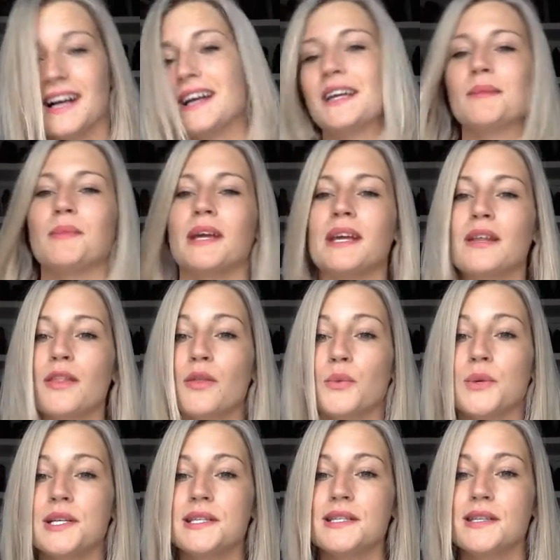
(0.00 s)
I'm a
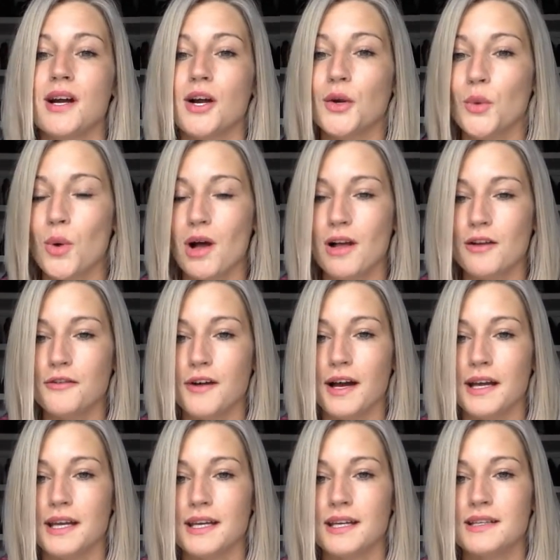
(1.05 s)
3-star
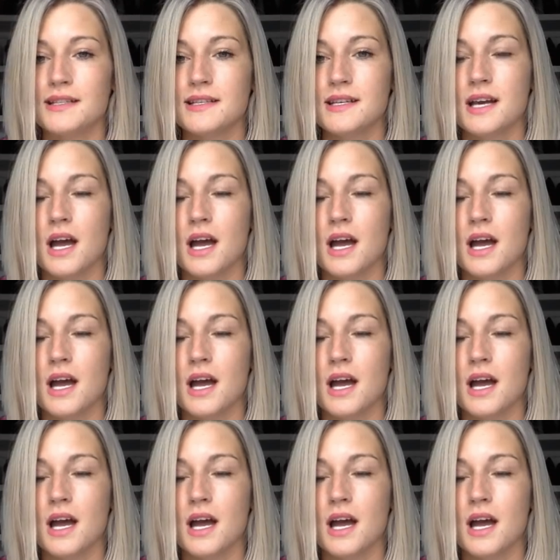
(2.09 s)
qualifying